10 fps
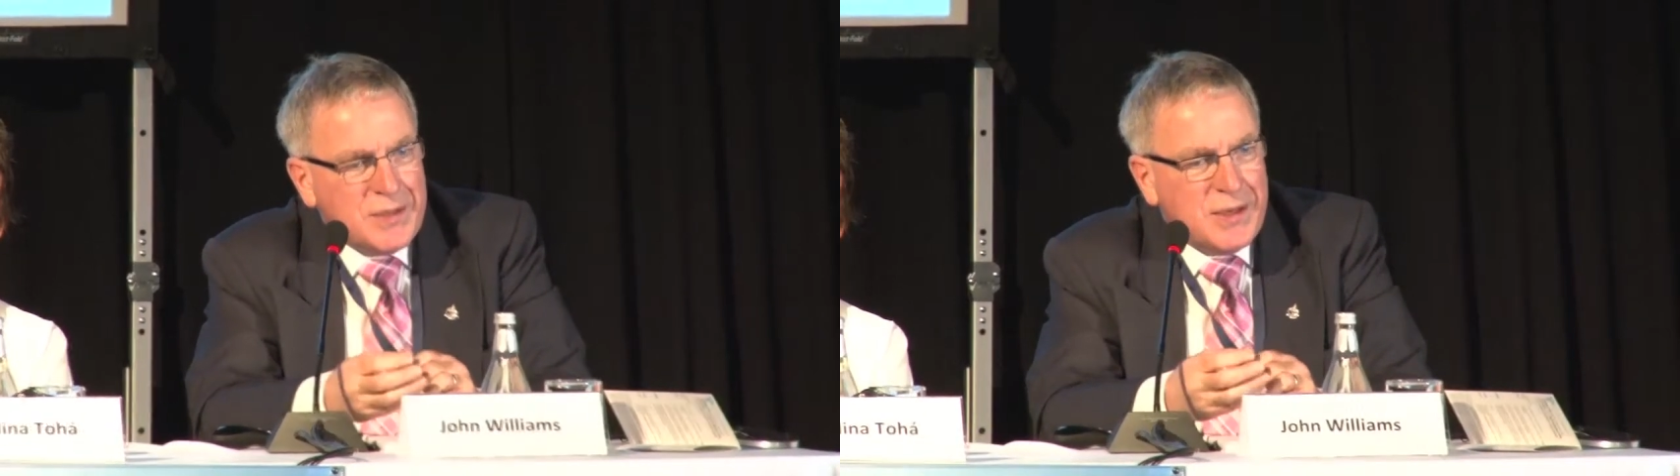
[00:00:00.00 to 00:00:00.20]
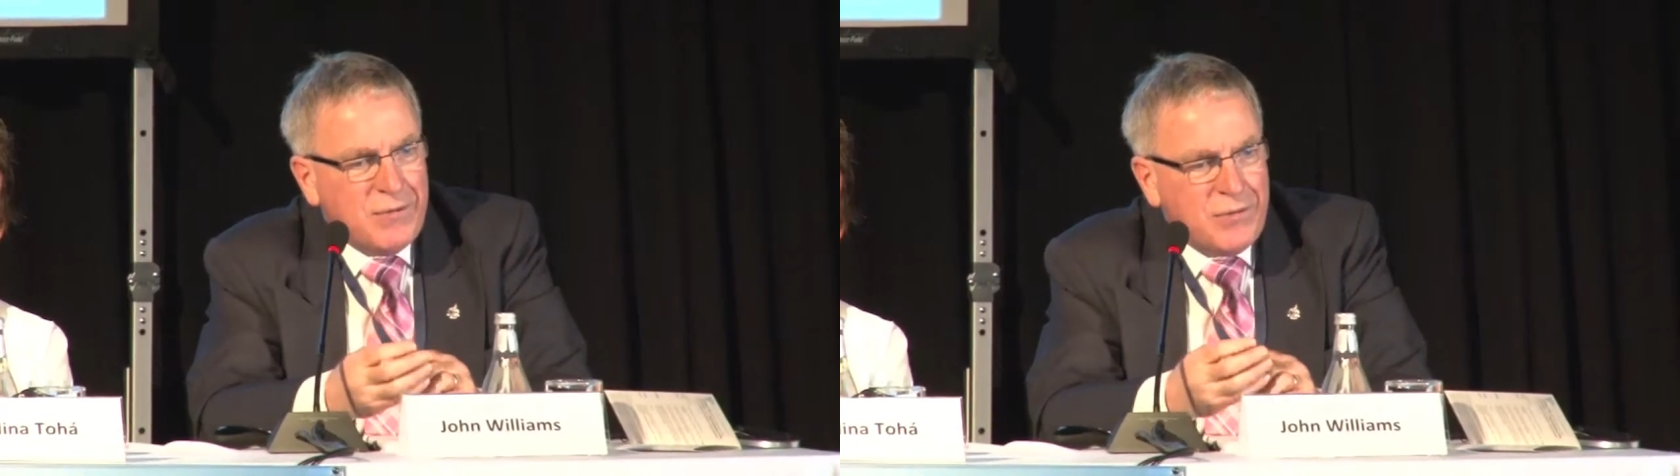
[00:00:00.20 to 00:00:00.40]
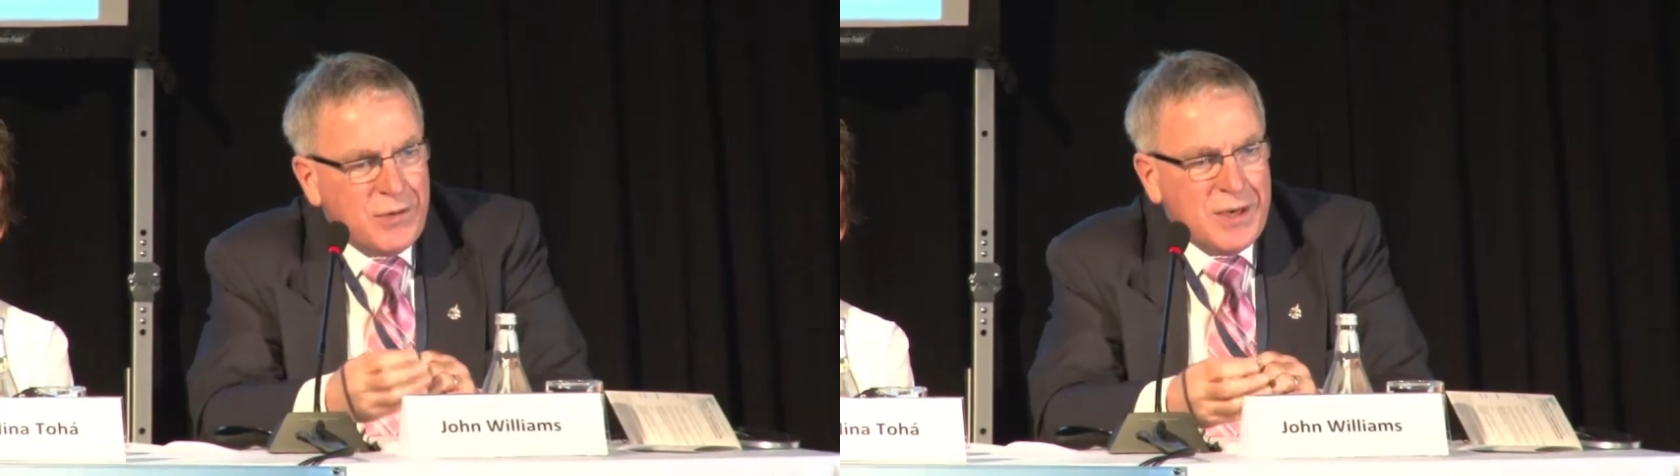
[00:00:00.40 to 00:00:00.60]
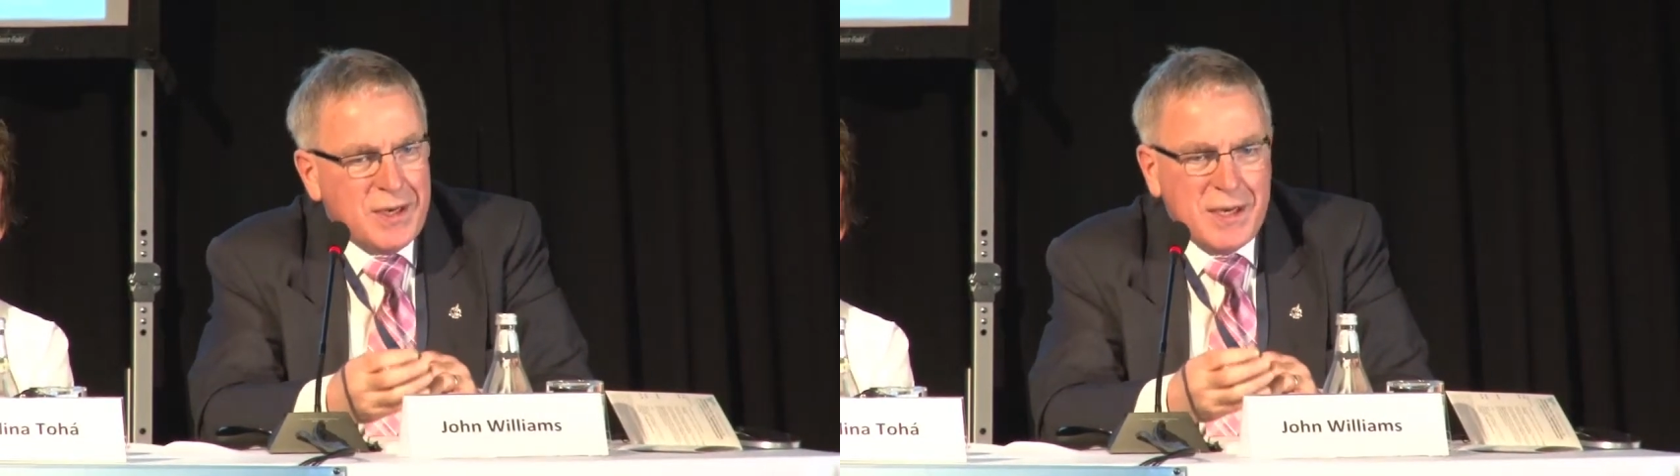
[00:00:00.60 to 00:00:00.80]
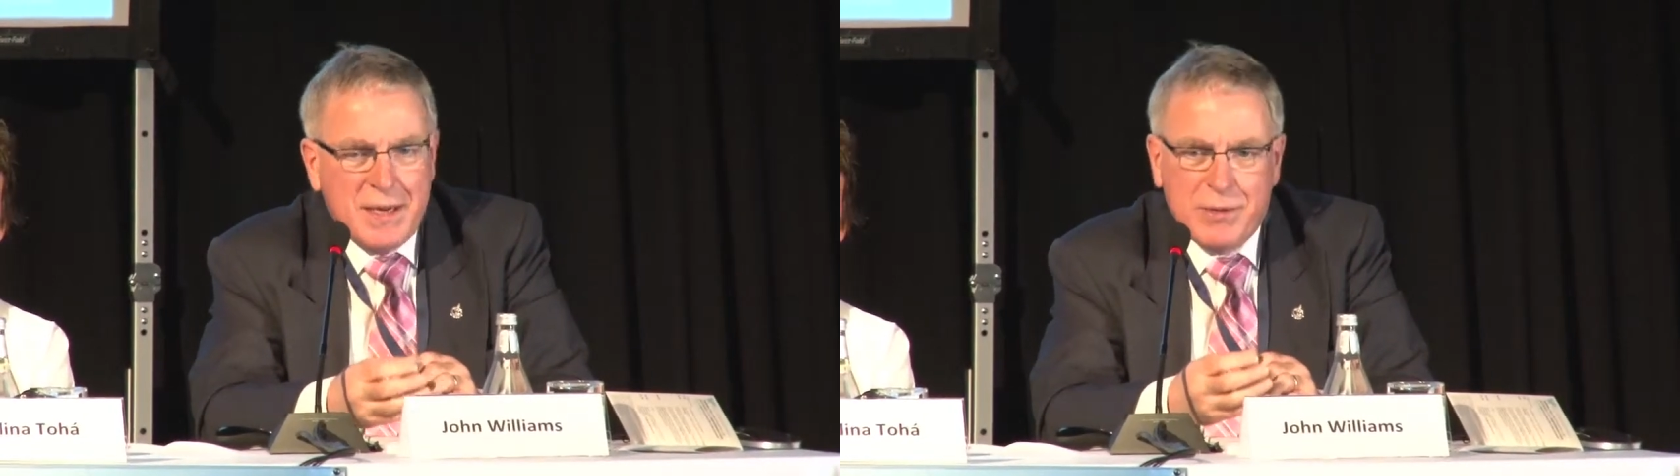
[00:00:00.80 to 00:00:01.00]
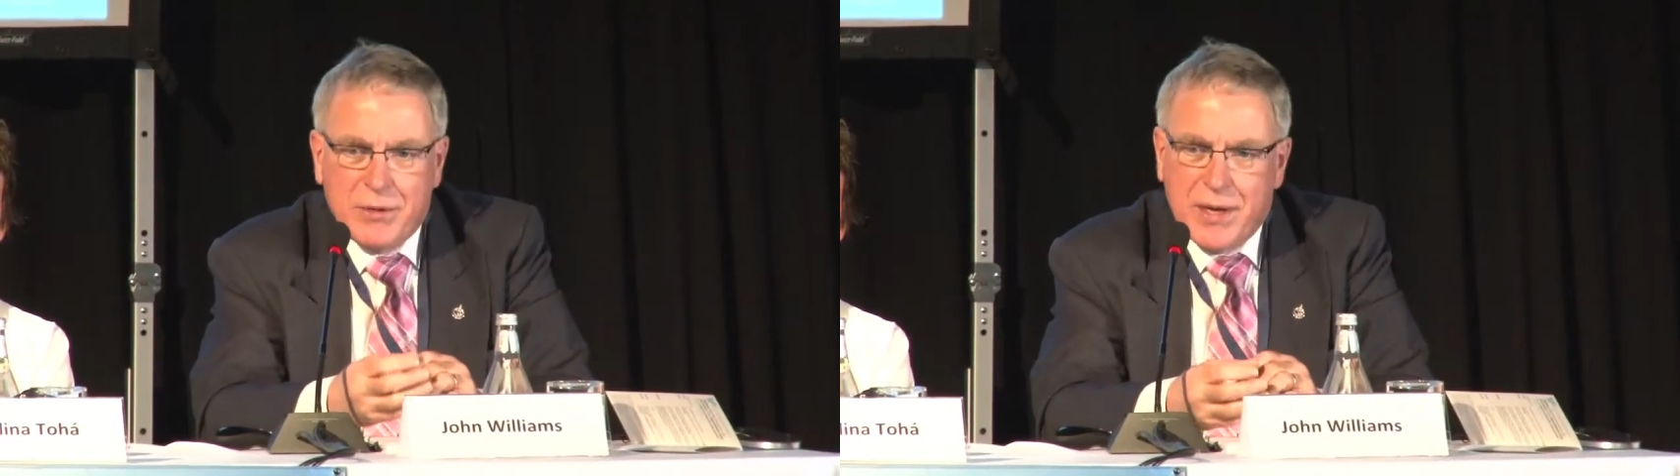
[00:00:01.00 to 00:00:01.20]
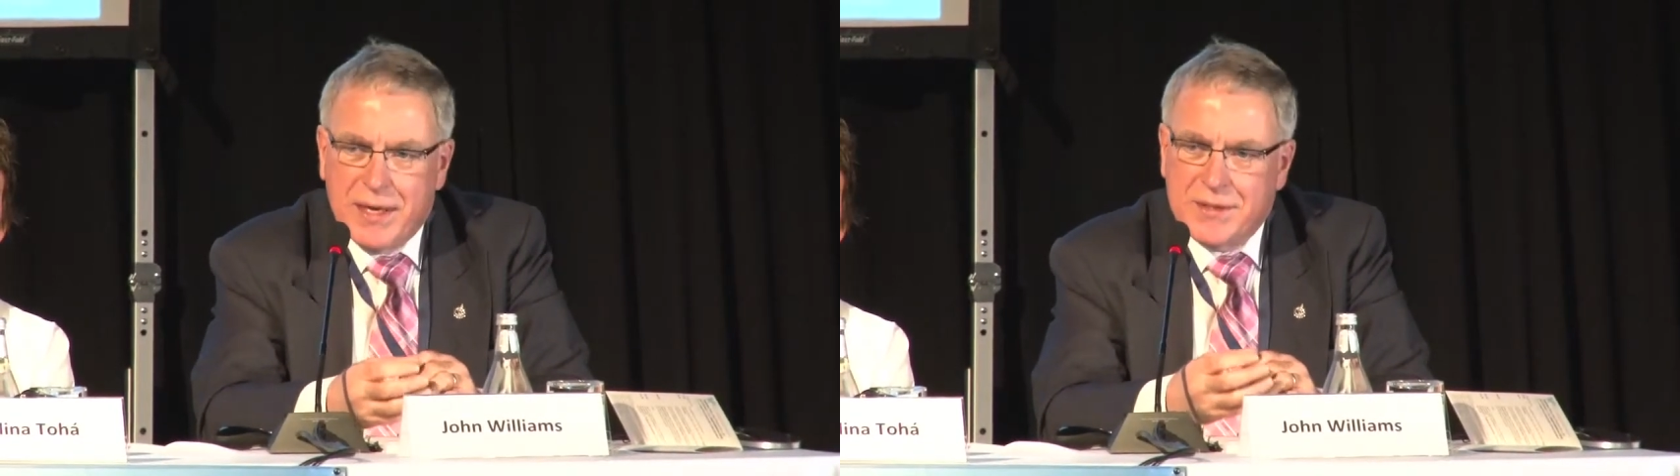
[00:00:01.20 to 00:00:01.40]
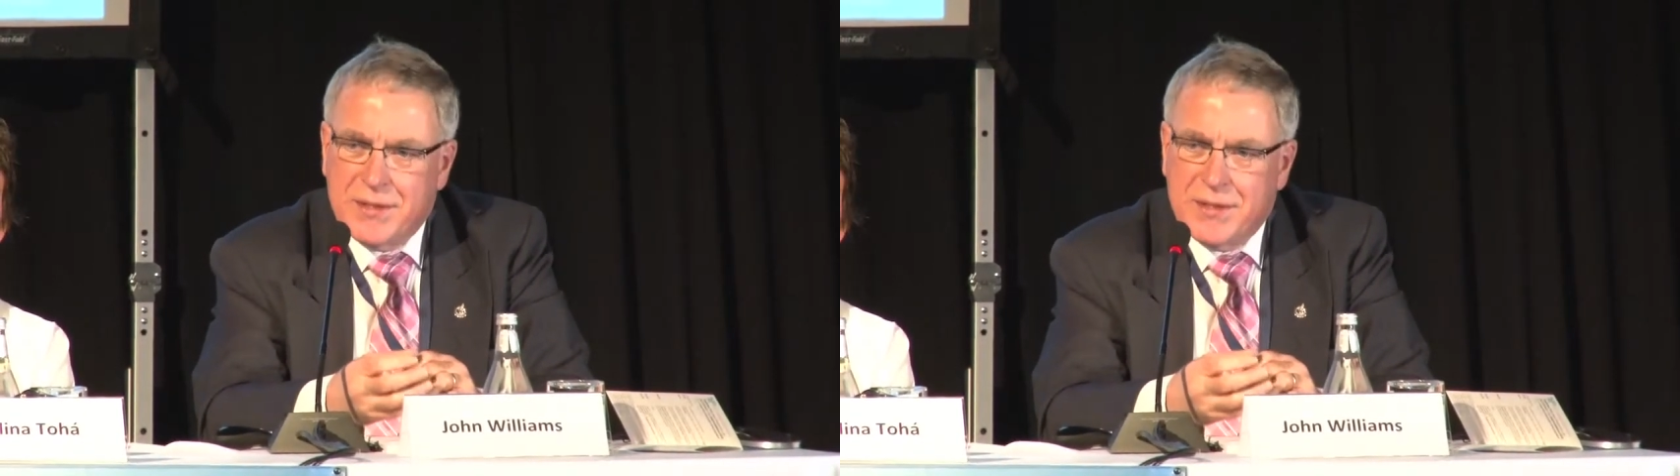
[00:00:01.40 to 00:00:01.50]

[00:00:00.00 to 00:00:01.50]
in a free and democratic